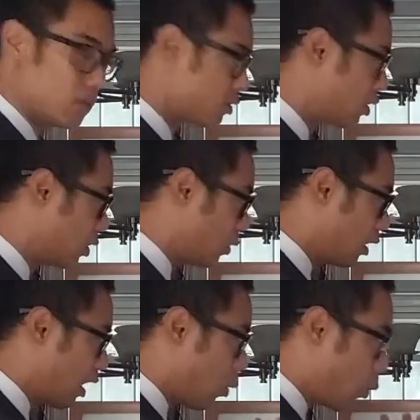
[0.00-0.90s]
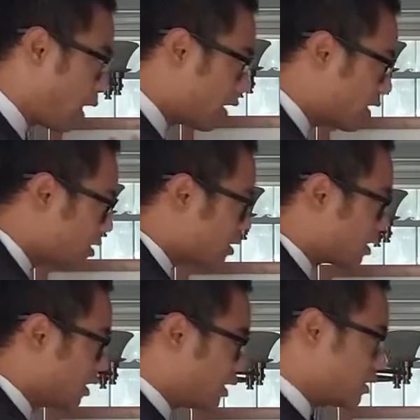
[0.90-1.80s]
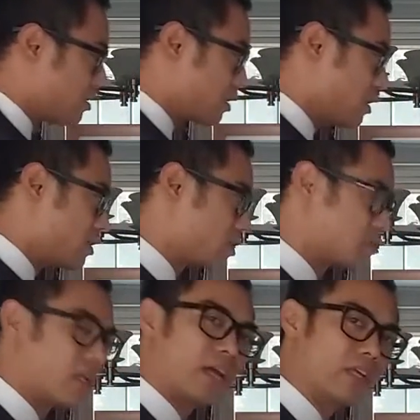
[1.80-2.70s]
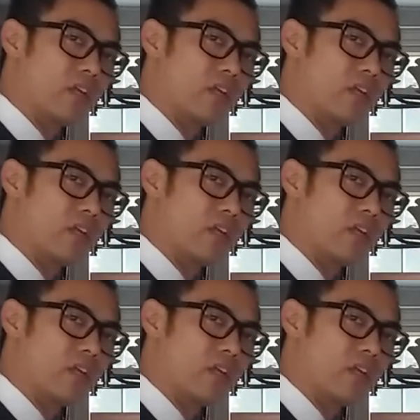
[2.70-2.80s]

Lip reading: So awareness is like,